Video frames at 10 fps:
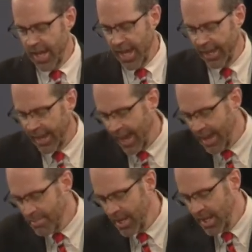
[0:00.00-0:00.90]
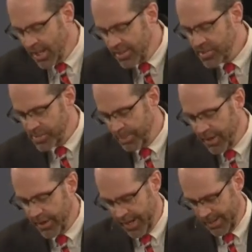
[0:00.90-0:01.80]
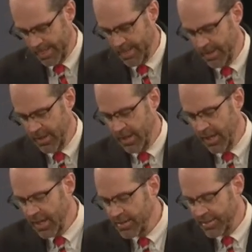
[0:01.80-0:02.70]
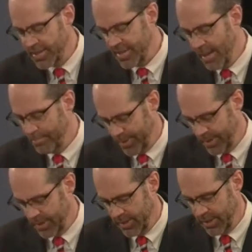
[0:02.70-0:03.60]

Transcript: he came in the Spirit into the temple.